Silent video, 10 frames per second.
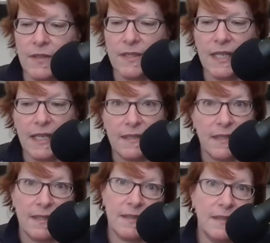says
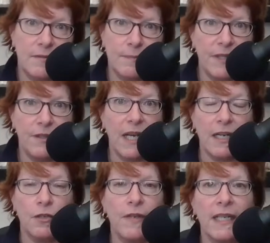this, you got
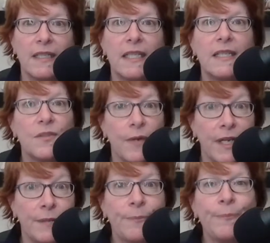to correct these, right?